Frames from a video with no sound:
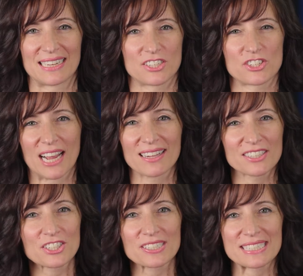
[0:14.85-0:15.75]
to
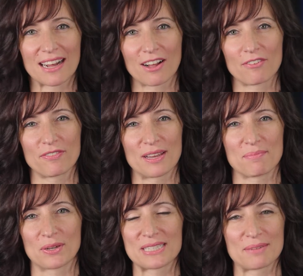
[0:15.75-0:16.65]
challenge yourself,
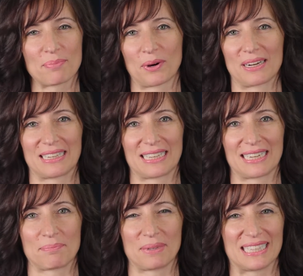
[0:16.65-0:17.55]
and most
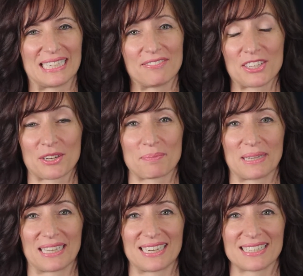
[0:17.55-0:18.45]
importantly, believe in your
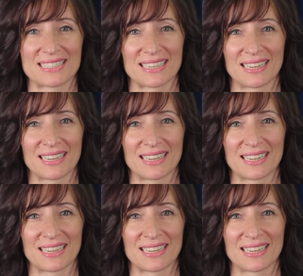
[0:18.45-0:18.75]
abilities.